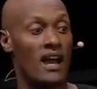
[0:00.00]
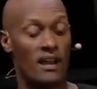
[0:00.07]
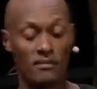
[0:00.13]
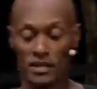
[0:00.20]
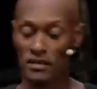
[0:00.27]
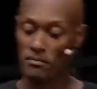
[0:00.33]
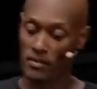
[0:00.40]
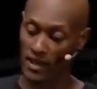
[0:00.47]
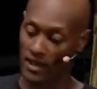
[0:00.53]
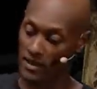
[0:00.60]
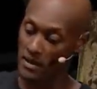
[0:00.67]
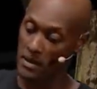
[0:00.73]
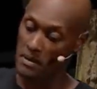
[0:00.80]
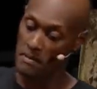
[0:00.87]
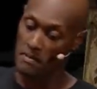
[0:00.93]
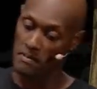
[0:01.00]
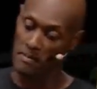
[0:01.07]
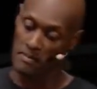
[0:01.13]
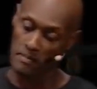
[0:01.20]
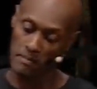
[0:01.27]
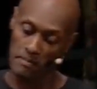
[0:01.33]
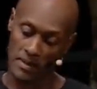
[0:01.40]
I mean, my
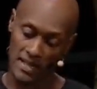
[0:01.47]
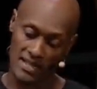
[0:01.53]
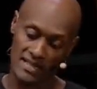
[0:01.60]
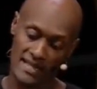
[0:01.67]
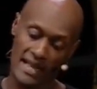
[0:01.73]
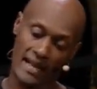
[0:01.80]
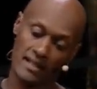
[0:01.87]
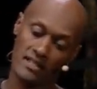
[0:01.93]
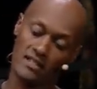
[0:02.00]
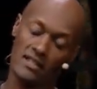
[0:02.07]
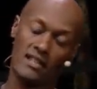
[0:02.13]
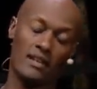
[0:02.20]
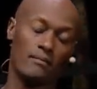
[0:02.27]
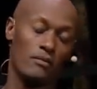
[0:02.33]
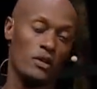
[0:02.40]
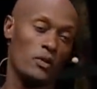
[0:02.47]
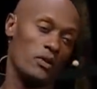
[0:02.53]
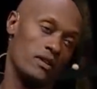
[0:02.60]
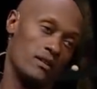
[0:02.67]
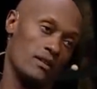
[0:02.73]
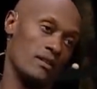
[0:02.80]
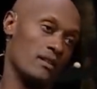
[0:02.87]
my stack just kept
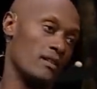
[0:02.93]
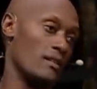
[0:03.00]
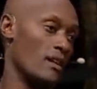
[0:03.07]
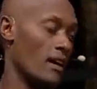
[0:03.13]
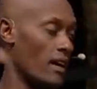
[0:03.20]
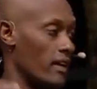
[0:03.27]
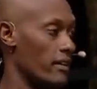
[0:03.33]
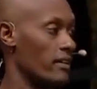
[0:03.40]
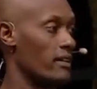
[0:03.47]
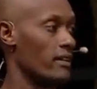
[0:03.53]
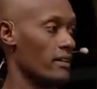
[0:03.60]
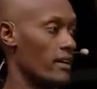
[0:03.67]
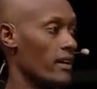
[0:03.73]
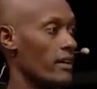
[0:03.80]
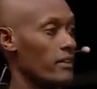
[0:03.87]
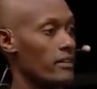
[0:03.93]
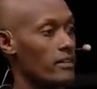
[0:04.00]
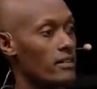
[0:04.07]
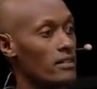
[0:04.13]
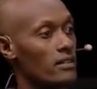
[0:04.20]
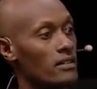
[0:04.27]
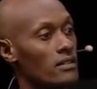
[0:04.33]
going higher and
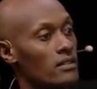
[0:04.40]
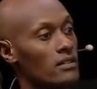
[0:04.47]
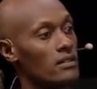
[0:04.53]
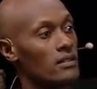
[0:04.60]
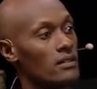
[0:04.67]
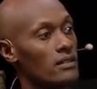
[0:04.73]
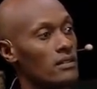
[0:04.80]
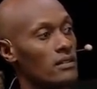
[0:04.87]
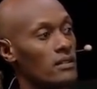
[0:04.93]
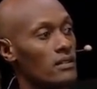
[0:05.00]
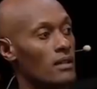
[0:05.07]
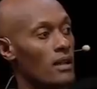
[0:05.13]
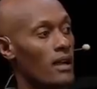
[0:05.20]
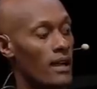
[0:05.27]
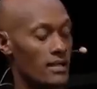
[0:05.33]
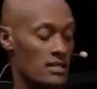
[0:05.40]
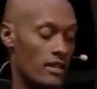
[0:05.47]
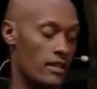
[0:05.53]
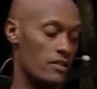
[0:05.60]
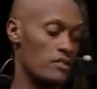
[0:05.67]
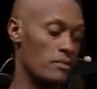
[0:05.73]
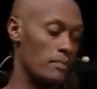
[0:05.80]
higher. I
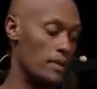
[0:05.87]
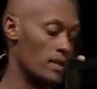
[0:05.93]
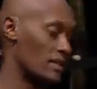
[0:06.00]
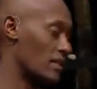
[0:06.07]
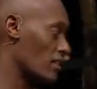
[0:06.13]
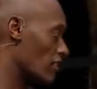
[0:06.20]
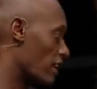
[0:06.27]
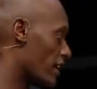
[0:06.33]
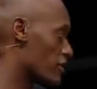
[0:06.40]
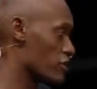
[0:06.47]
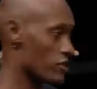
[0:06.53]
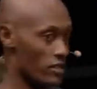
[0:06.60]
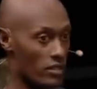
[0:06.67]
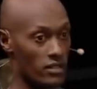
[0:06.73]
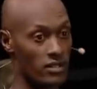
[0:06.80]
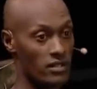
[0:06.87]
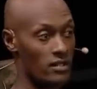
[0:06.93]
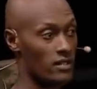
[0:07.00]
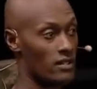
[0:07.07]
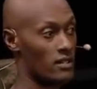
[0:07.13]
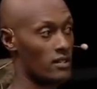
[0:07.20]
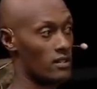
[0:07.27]
started to build a ledger
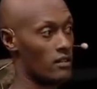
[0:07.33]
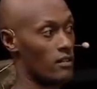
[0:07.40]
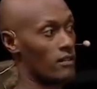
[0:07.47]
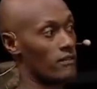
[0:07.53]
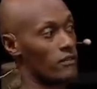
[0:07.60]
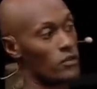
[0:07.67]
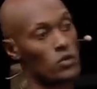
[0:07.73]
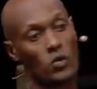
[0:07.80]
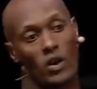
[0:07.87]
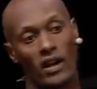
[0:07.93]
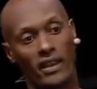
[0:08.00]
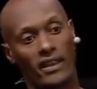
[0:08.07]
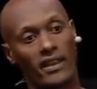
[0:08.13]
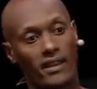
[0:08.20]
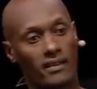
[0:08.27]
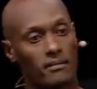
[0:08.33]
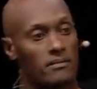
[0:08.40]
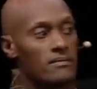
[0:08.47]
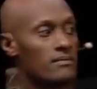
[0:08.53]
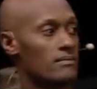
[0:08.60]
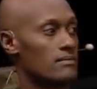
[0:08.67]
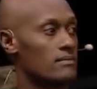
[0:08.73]
of who I am.
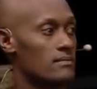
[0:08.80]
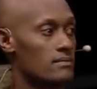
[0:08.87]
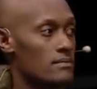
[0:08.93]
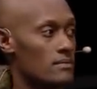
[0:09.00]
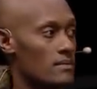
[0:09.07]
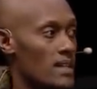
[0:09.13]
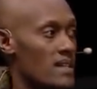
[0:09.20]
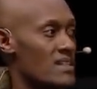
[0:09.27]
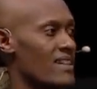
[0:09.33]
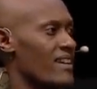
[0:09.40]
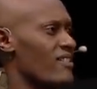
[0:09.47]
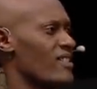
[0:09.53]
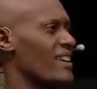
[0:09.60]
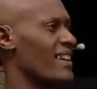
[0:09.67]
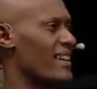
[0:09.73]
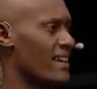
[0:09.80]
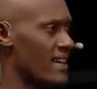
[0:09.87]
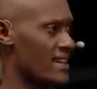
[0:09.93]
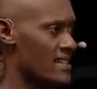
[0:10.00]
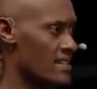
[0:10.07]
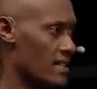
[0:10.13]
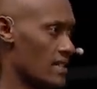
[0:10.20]
I started to get an
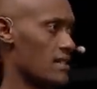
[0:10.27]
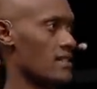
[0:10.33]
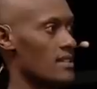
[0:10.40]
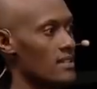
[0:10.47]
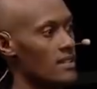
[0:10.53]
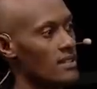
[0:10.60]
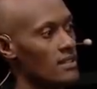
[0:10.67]
identity.